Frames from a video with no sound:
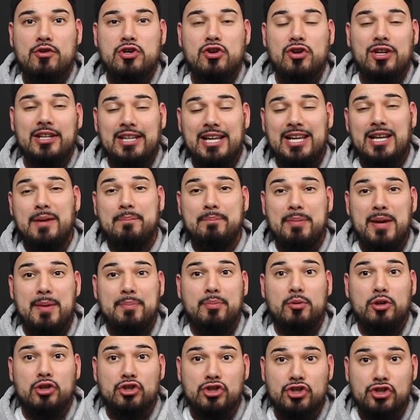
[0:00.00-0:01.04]
You're leading
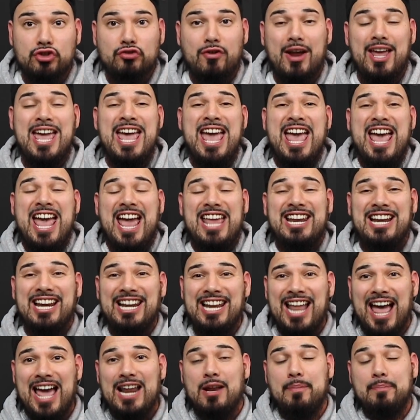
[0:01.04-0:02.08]
people astray, and a
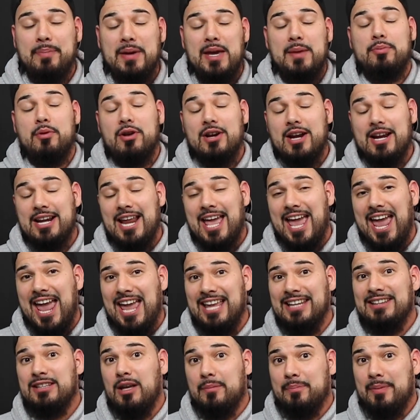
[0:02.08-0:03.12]
lot of people are going to
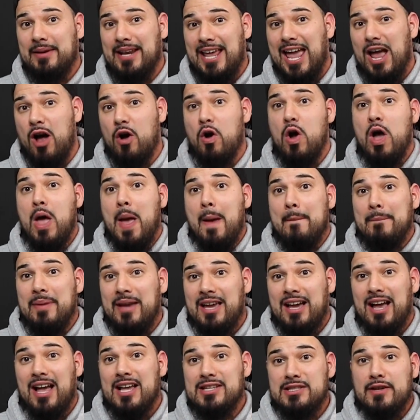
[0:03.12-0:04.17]
end up in hell
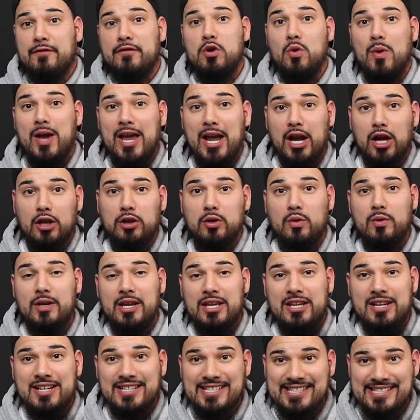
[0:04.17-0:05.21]
because of you,
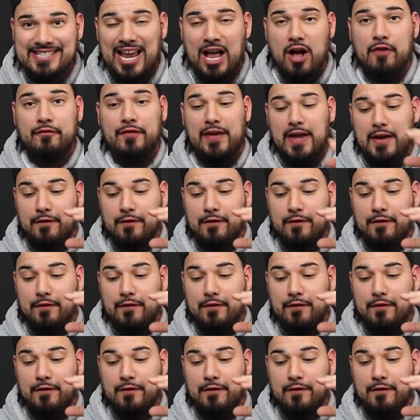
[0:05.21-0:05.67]
including yourself.